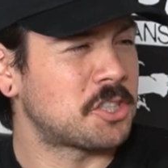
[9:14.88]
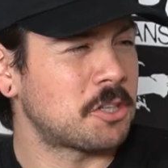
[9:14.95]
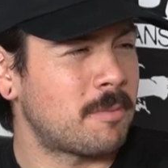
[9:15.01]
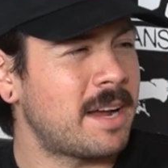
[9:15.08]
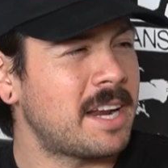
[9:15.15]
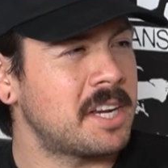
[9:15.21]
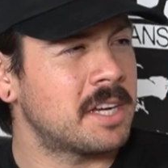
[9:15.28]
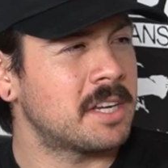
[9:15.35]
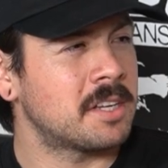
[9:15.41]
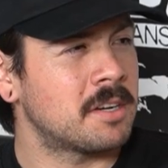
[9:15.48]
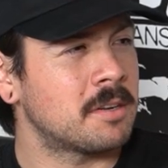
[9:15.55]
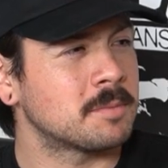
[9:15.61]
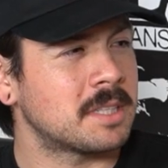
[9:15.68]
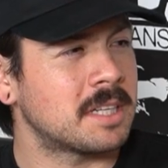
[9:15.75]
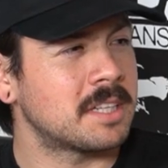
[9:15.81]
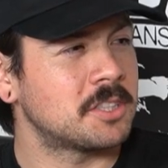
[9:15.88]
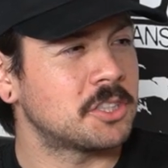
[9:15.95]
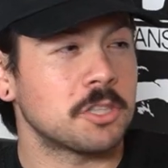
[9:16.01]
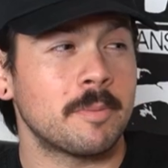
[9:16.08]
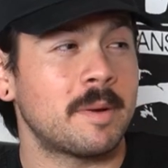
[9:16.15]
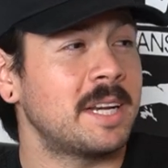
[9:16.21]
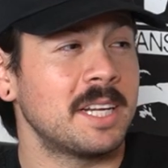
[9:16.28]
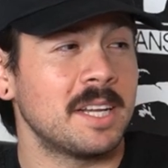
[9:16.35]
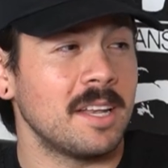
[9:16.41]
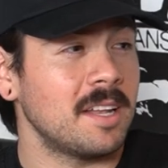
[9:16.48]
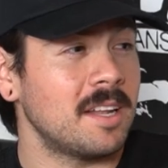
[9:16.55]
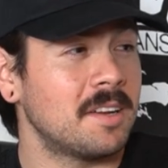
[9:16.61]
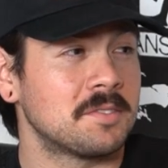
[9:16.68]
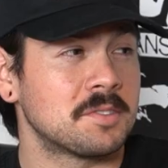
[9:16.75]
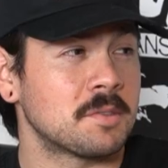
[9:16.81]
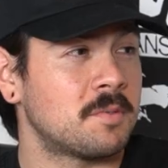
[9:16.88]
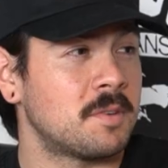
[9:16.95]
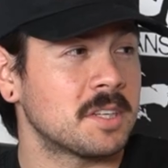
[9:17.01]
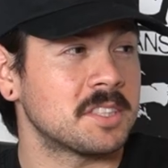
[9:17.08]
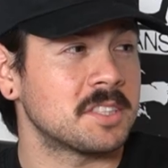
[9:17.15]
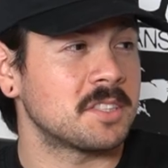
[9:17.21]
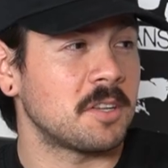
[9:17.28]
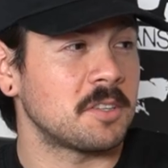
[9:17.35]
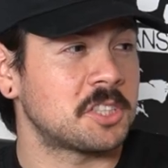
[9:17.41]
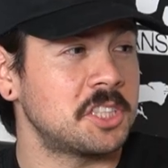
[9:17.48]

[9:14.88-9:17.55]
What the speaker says: Germania, you know what I'm saying? Germania loves her fucking salchiches.